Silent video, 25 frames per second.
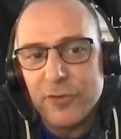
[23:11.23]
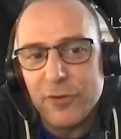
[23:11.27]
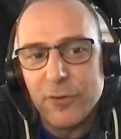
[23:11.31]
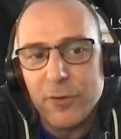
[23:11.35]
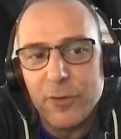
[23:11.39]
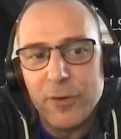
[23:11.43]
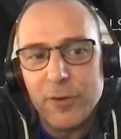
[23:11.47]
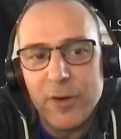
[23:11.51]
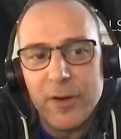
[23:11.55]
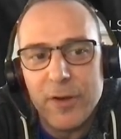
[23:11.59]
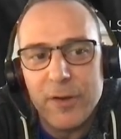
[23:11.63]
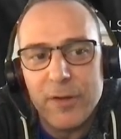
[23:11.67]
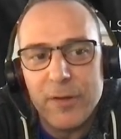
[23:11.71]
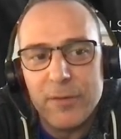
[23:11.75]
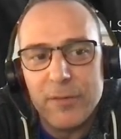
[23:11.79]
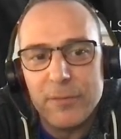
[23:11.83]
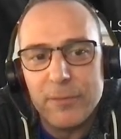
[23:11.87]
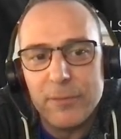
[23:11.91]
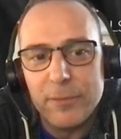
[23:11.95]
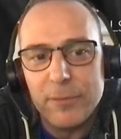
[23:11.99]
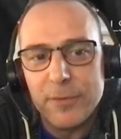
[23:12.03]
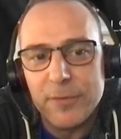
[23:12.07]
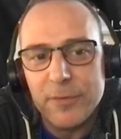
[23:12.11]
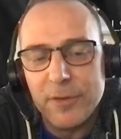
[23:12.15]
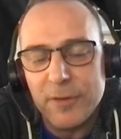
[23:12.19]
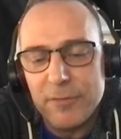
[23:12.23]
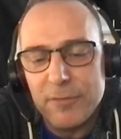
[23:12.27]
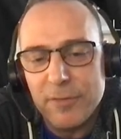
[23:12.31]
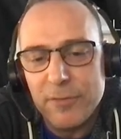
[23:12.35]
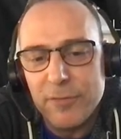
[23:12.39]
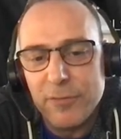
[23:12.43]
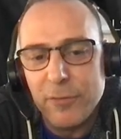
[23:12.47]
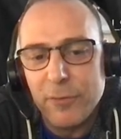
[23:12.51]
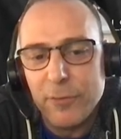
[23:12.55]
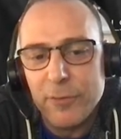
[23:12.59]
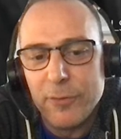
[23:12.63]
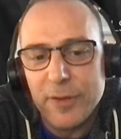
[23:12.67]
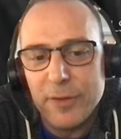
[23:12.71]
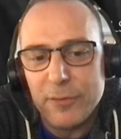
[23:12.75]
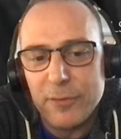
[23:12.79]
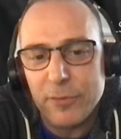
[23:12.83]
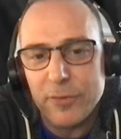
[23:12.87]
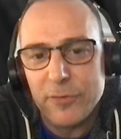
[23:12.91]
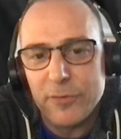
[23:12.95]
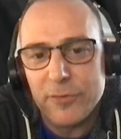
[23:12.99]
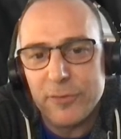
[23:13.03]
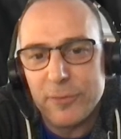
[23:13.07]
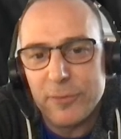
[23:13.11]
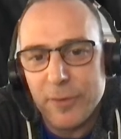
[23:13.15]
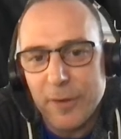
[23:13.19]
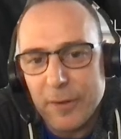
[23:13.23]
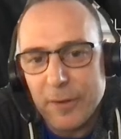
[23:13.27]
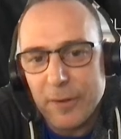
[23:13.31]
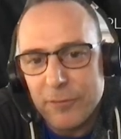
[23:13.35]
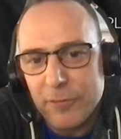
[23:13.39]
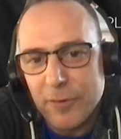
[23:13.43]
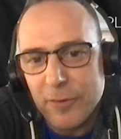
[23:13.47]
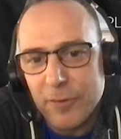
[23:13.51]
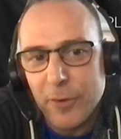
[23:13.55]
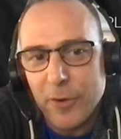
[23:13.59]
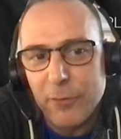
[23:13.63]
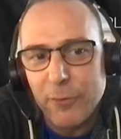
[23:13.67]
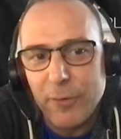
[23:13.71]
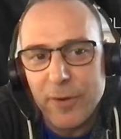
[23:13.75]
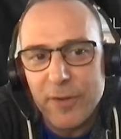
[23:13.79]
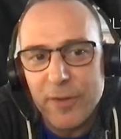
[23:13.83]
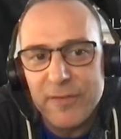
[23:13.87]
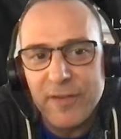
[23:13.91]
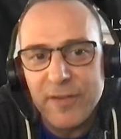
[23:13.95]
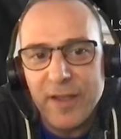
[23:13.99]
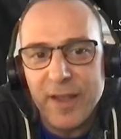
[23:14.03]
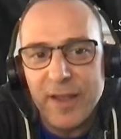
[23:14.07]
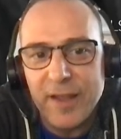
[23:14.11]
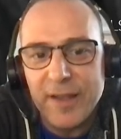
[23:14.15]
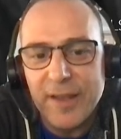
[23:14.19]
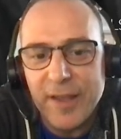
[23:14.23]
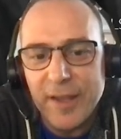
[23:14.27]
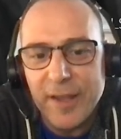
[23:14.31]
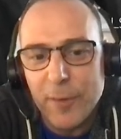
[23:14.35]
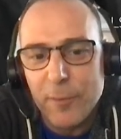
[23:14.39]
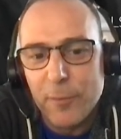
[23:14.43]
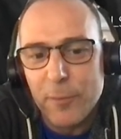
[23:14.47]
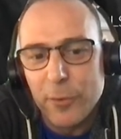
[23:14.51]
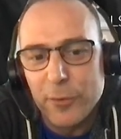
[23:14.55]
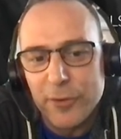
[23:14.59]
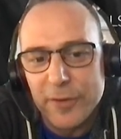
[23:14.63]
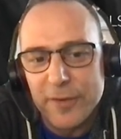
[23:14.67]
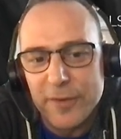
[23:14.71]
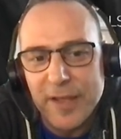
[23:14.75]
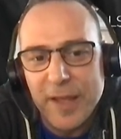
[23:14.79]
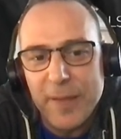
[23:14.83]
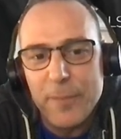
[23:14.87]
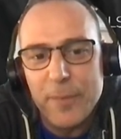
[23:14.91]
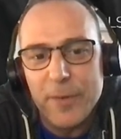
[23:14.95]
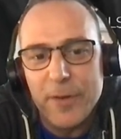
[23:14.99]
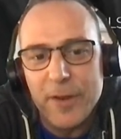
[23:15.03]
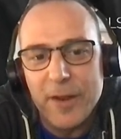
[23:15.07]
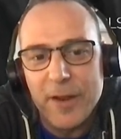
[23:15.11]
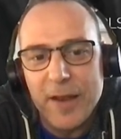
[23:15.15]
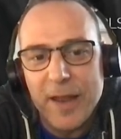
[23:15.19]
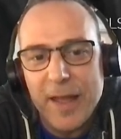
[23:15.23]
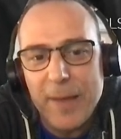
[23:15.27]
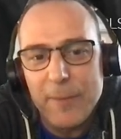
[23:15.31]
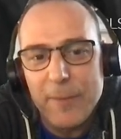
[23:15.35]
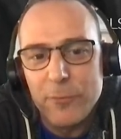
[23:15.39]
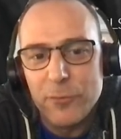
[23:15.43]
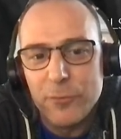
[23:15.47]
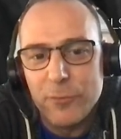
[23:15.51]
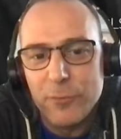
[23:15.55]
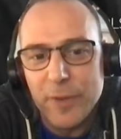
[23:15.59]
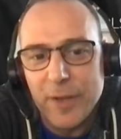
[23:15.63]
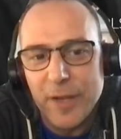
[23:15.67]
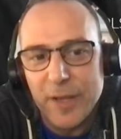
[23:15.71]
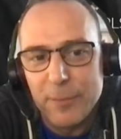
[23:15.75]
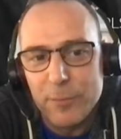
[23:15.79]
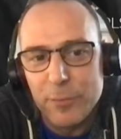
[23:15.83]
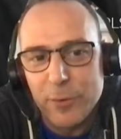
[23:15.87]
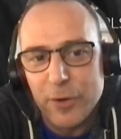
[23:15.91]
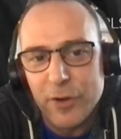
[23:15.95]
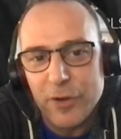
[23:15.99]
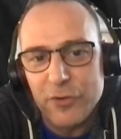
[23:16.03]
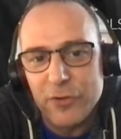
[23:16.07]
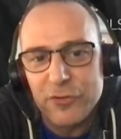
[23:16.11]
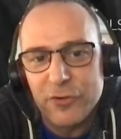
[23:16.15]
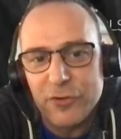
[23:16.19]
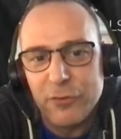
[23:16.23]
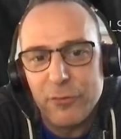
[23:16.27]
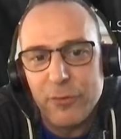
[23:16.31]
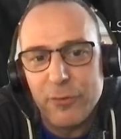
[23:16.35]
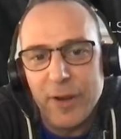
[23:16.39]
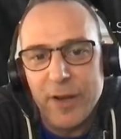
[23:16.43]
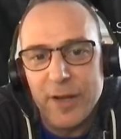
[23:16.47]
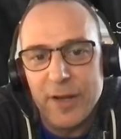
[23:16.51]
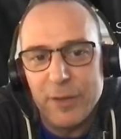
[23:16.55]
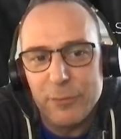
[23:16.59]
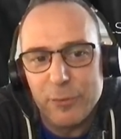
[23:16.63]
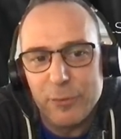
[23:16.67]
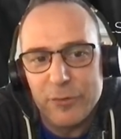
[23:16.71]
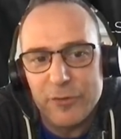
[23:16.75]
So with NoviFlow, it was from a crazy idea of prototype in a lab to make it production grade.